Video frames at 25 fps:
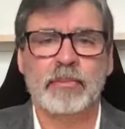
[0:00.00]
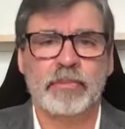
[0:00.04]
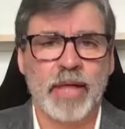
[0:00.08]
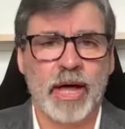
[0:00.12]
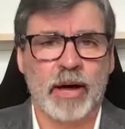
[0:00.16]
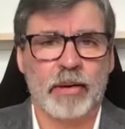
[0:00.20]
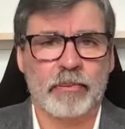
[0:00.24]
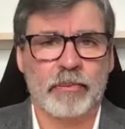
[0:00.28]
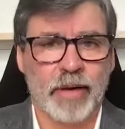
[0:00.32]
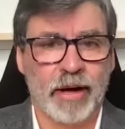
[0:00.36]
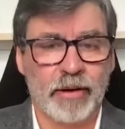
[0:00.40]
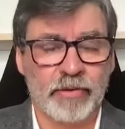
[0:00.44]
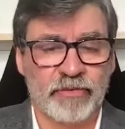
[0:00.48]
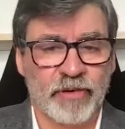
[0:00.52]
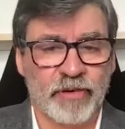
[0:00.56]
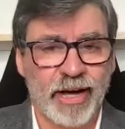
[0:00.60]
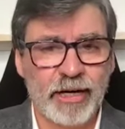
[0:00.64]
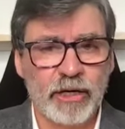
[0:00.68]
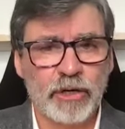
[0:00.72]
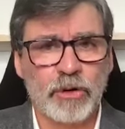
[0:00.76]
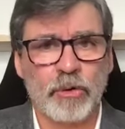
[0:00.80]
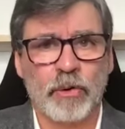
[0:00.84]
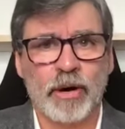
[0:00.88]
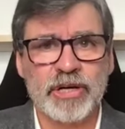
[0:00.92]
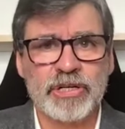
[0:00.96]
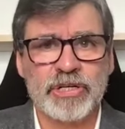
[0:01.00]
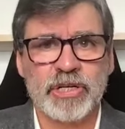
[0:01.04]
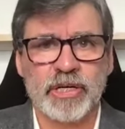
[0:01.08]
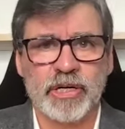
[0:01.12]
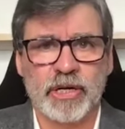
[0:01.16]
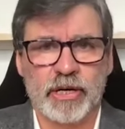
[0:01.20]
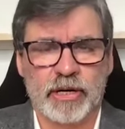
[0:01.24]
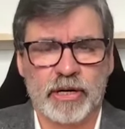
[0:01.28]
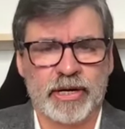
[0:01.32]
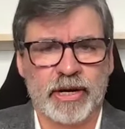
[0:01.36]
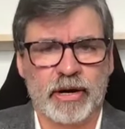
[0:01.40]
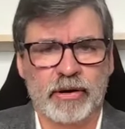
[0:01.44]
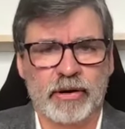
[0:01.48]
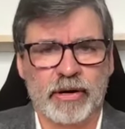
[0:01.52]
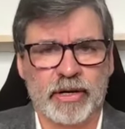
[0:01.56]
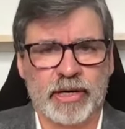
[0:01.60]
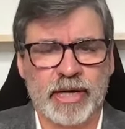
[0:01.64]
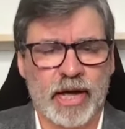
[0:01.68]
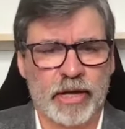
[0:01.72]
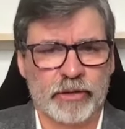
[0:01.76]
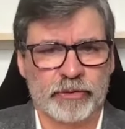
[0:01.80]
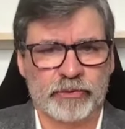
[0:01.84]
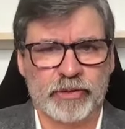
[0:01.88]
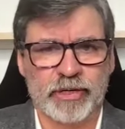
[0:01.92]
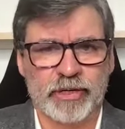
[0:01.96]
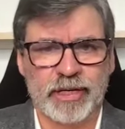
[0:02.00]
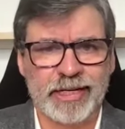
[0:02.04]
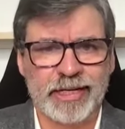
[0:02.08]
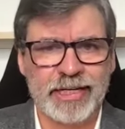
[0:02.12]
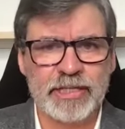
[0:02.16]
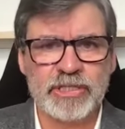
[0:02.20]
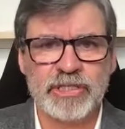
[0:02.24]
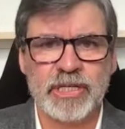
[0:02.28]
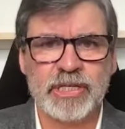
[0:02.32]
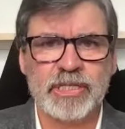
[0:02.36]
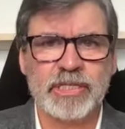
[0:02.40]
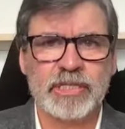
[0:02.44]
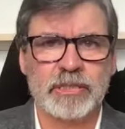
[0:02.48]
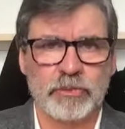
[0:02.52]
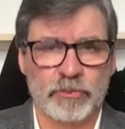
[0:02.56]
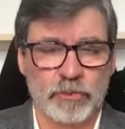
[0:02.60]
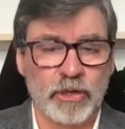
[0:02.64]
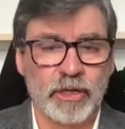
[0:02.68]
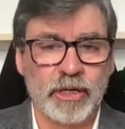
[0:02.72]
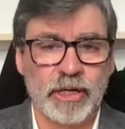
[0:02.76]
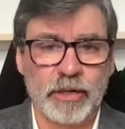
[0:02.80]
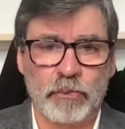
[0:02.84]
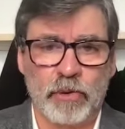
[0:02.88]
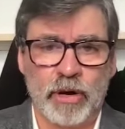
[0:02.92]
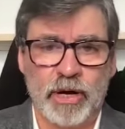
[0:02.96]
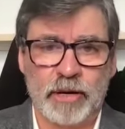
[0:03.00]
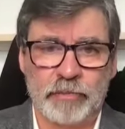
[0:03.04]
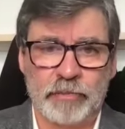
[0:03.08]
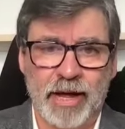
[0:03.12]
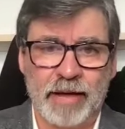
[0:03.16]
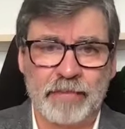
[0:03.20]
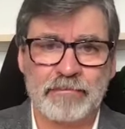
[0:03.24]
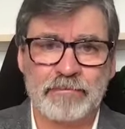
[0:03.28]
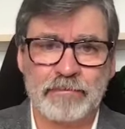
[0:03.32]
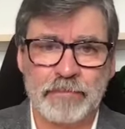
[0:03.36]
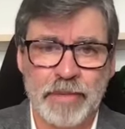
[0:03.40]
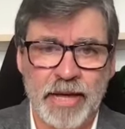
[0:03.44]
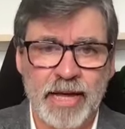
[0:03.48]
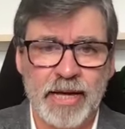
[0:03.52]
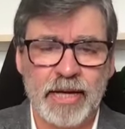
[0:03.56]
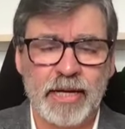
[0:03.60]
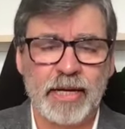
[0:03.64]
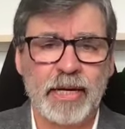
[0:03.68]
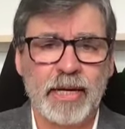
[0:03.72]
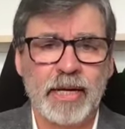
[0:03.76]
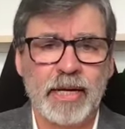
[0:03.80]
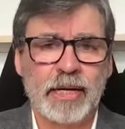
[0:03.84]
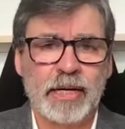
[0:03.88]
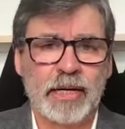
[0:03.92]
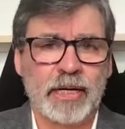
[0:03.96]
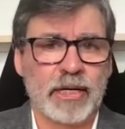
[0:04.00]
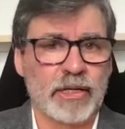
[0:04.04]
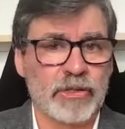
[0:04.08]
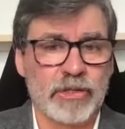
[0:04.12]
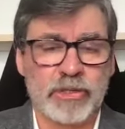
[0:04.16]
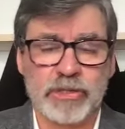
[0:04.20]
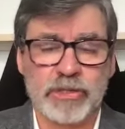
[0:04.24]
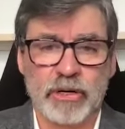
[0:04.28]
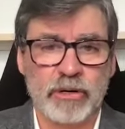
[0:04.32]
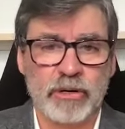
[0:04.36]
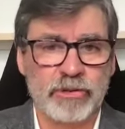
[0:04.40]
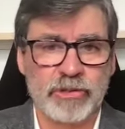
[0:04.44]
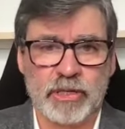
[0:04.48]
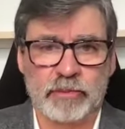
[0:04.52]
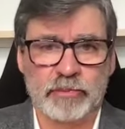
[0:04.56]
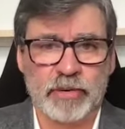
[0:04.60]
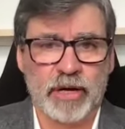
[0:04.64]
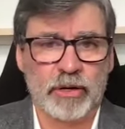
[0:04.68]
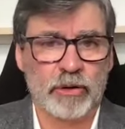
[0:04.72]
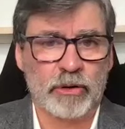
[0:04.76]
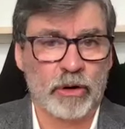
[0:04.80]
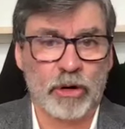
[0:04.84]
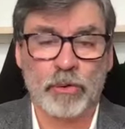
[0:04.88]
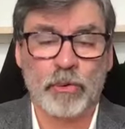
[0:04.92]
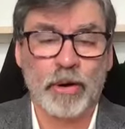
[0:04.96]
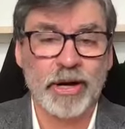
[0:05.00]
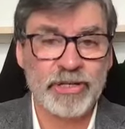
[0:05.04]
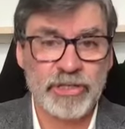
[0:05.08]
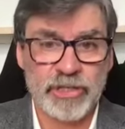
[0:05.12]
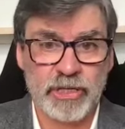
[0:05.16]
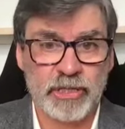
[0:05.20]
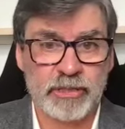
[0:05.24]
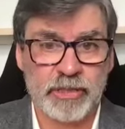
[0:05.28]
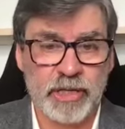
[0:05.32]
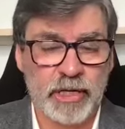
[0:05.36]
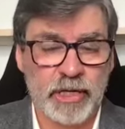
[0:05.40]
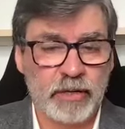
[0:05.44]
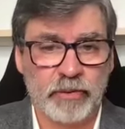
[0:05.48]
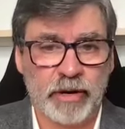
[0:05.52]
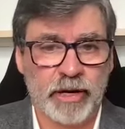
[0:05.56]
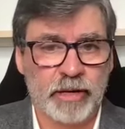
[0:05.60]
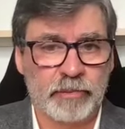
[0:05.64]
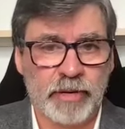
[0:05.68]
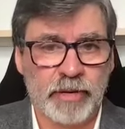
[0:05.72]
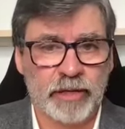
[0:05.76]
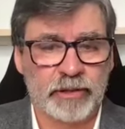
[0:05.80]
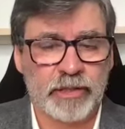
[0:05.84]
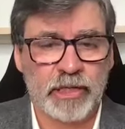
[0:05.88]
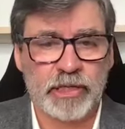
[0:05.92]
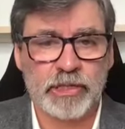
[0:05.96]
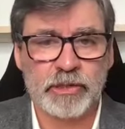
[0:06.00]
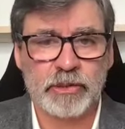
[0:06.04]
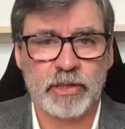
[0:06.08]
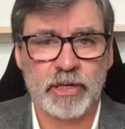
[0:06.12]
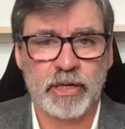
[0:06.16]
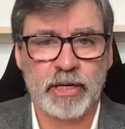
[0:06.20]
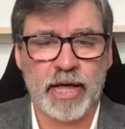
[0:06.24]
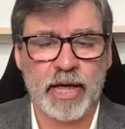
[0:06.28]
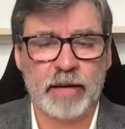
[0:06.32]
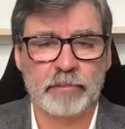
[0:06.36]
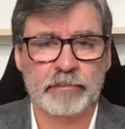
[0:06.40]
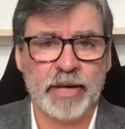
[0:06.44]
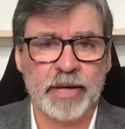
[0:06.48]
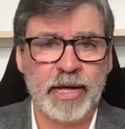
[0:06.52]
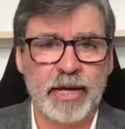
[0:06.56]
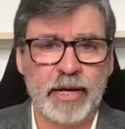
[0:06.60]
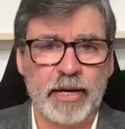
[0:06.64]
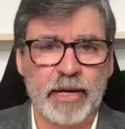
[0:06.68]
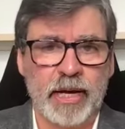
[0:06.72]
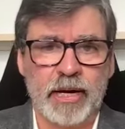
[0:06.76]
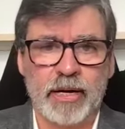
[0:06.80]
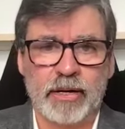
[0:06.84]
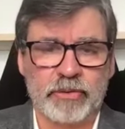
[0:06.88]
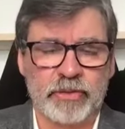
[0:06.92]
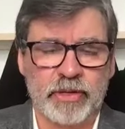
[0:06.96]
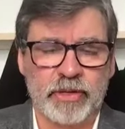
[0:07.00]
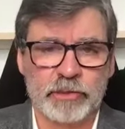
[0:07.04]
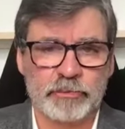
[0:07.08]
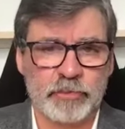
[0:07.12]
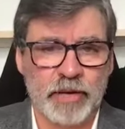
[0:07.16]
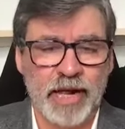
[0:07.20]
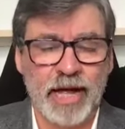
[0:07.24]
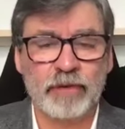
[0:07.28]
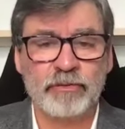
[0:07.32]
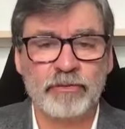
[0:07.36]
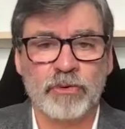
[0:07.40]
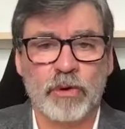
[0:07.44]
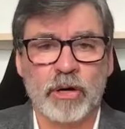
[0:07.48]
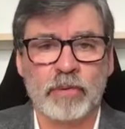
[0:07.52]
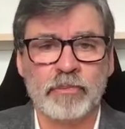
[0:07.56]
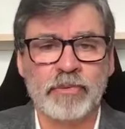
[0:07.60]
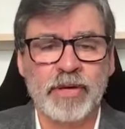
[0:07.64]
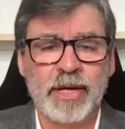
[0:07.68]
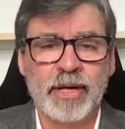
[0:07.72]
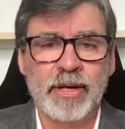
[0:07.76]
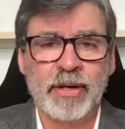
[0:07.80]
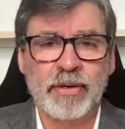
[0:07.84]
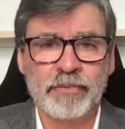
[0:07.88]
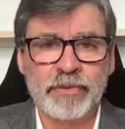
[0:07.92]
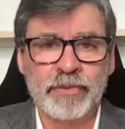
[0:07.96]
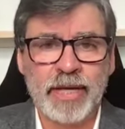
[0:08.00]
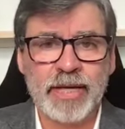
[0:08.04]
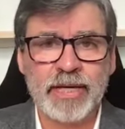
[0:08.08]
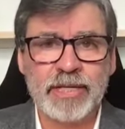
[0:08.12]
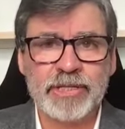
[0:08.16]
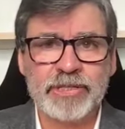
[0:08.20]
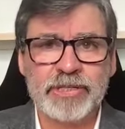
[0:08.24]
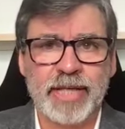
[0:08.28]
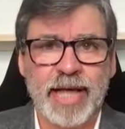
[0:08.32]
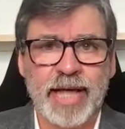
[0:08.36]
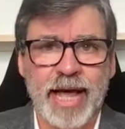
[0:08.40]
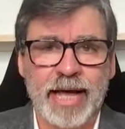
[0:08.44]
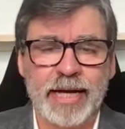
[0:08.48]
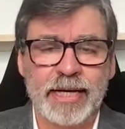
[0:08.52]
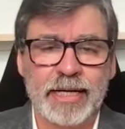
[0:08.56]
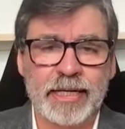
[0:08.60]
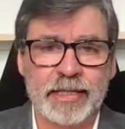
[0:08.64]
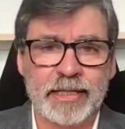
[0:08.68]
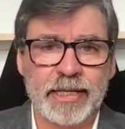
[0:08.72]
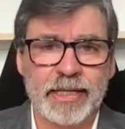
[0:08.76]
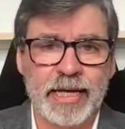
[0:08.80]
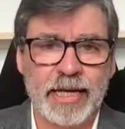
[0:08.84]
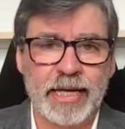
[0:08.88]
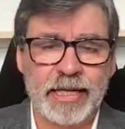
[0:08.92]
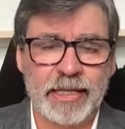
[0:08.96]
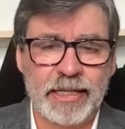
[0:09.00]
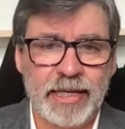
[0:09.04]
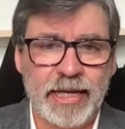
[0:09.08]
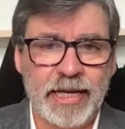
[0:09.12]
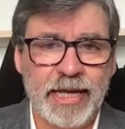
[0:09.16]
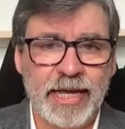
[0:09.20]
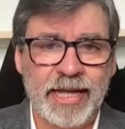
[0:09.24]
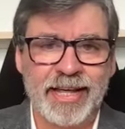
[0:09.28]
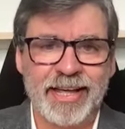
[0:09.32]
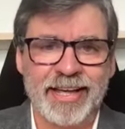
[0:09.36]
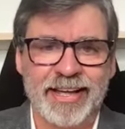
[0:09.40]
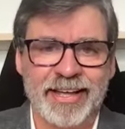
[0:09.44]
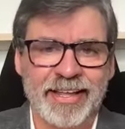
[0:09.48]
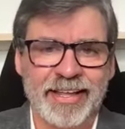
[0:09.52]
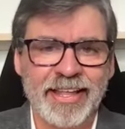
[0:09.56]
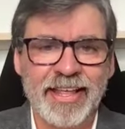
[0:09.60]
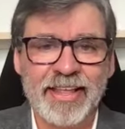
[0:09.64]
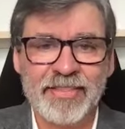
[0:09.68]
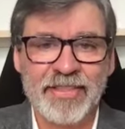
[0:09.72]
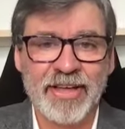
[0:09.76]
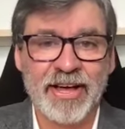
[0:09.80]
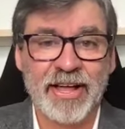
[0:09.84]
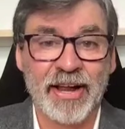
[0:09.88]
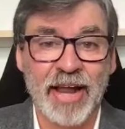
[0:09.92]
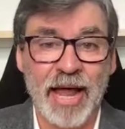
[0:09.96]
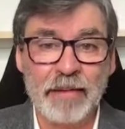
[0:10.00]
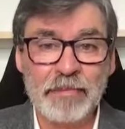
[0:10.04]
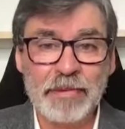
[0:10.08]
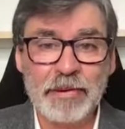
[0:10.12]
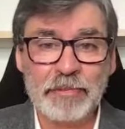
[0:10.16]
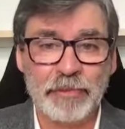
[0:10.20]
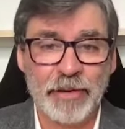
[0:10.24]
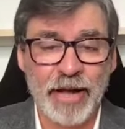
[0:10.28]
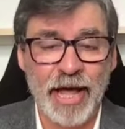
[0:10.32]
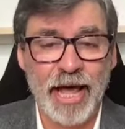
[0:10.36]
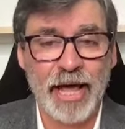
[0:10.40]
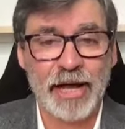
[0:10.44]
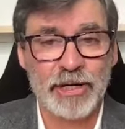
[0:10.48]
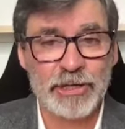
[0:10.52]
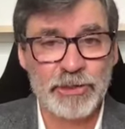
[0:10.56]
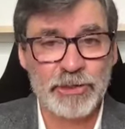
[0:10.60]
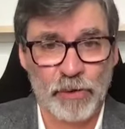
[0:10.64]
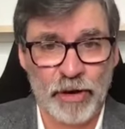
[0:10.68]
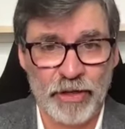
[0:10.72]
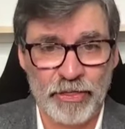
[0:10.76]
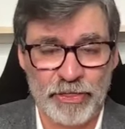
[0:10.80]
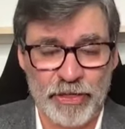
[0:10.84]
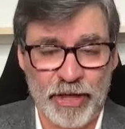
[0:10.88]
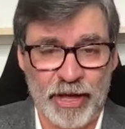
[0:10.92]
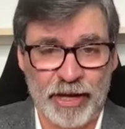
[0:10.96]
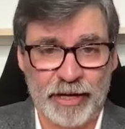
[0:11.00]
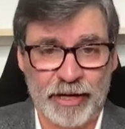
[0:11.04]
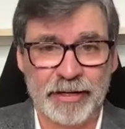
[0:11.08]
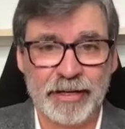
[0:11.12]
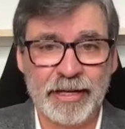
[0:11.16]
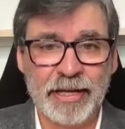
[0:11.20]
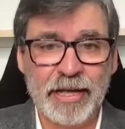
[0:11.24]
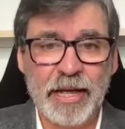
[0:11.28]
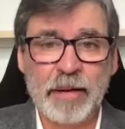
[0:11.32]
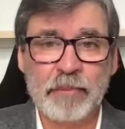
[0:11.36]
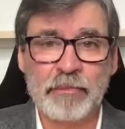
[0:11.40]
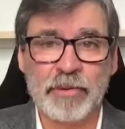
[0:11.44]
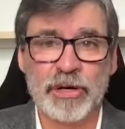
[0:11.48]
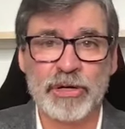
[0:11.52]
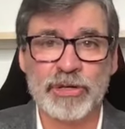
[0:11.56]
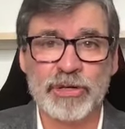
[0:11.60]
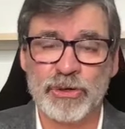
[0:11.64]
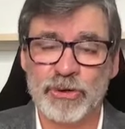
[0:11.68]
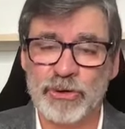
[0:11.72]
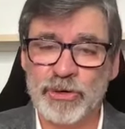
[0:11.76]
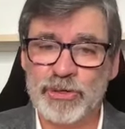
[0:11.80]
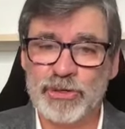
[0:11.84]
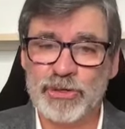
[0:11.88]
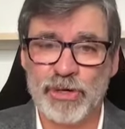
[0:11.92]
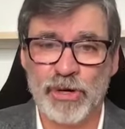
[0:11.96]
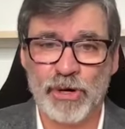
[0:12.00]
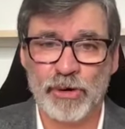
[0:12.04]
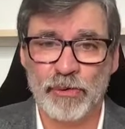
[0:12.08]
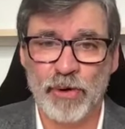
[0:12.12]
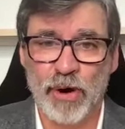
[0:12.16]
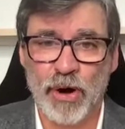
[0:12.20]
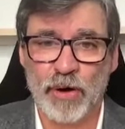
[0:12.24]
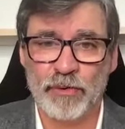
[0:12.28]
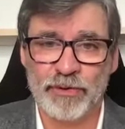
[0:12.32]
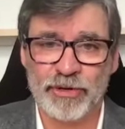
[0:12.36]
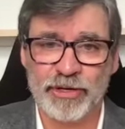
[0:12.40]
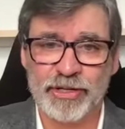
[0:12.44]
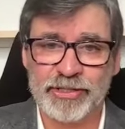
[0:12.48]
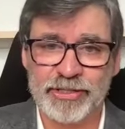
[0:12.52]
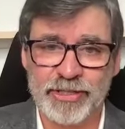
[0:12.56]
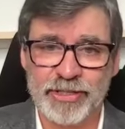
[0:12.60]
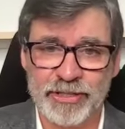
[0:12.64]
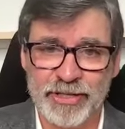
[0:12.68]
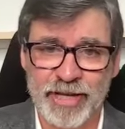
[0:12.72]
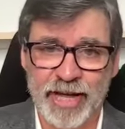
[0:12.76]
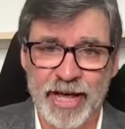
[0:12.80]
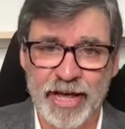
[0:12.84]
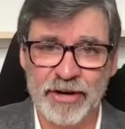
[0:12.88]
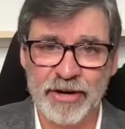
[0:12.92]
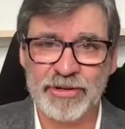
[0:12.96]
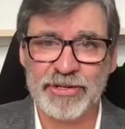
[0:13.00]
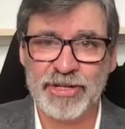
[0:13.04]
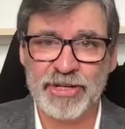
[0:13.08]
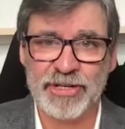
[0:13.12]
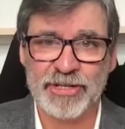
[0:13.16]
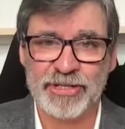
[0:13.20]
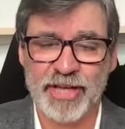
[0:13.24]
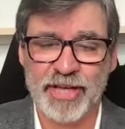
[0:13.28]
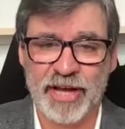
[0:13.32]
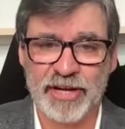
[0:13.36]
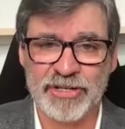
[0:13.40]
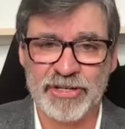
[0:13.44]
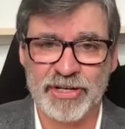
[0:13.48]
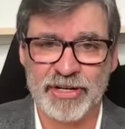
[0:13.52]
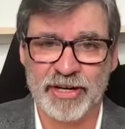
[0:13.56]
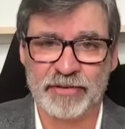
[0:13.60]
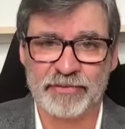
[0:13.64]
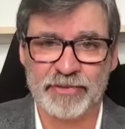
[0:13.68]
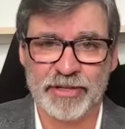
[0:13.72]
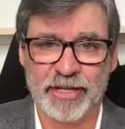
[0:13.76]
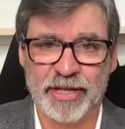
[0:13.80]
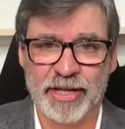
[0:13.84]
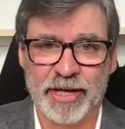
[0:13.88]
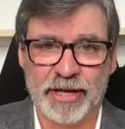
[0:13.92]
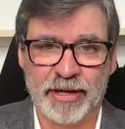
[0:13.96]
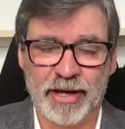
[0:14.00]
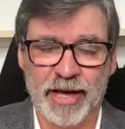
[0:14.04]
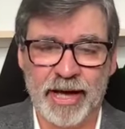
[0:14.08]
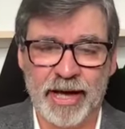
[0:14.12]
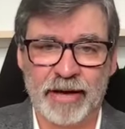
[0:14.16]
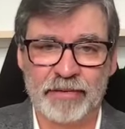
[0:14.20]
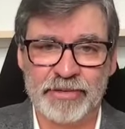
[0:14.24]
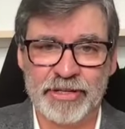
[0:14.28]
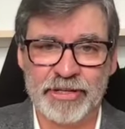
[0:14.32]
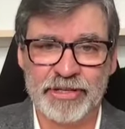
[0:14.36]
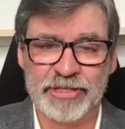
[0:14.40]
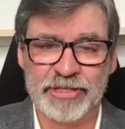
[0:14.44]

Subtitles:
Now, my final question here, Kathryn, and this is really one of my big concerns about, or questions anyway, about this campaign, this platform, is that the climate plan is one thing, but as soon as you go over into the energy section of the